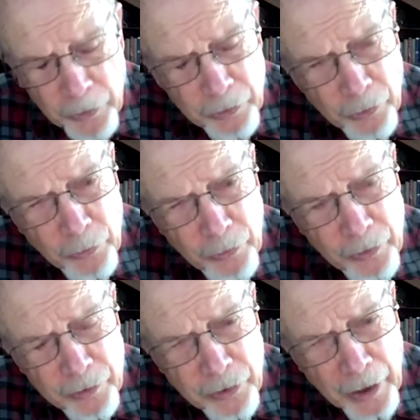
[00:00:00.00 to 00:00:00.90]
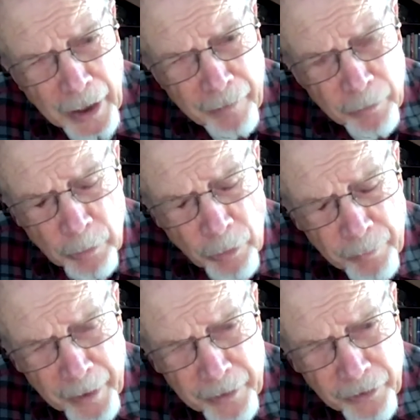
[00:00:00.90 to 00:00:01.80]
you can learn to have a
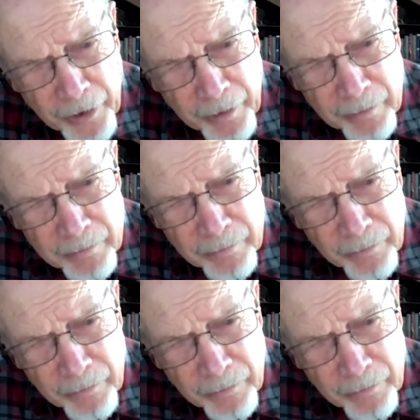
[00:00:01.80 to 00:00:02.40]
growth mindset.